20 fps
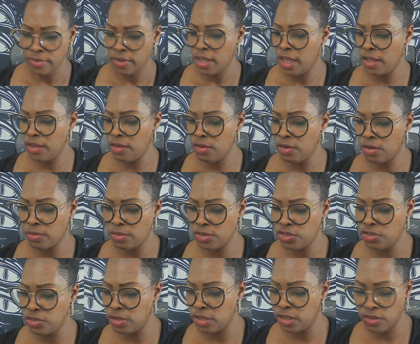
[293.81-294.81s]
And you know what
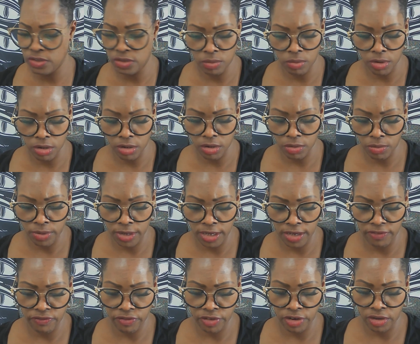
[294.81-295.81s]
you need to walk away
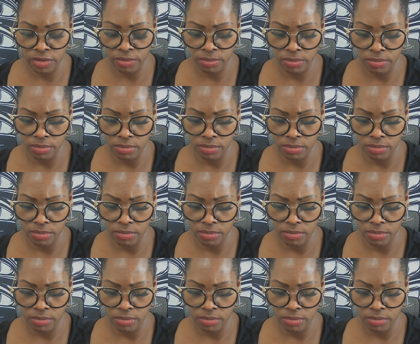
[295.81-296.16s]
from.